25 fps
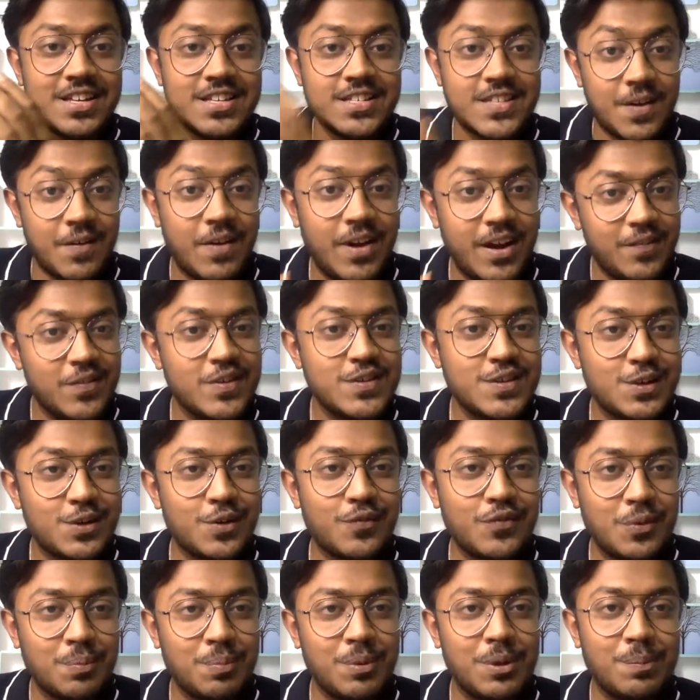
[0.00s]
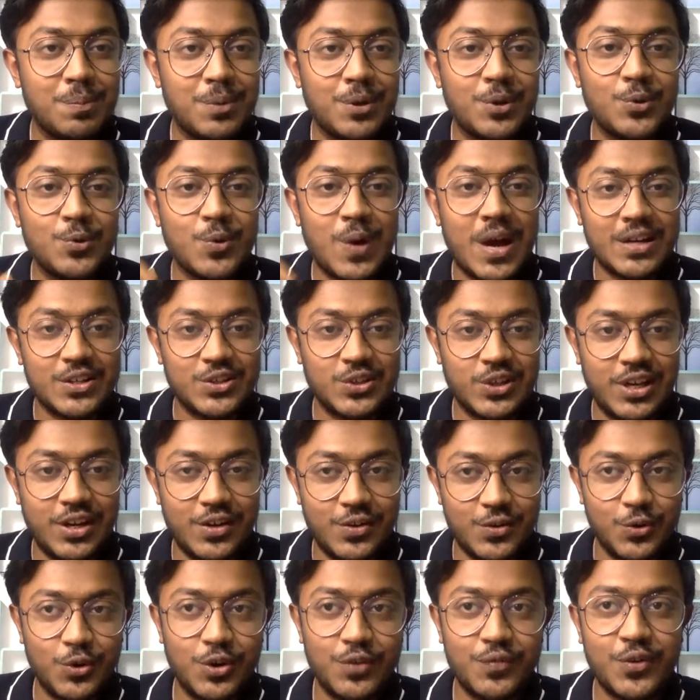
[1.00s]
70% of the people who actually
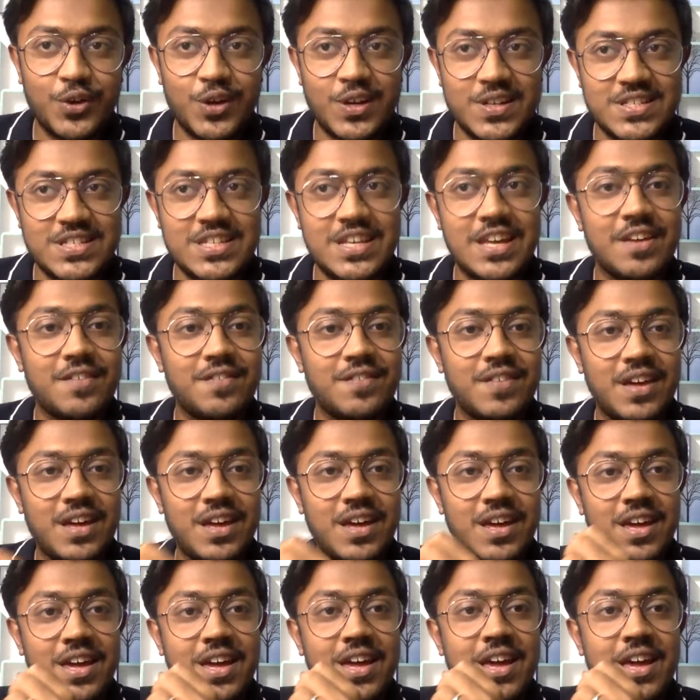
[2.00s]
enroll for a CFA,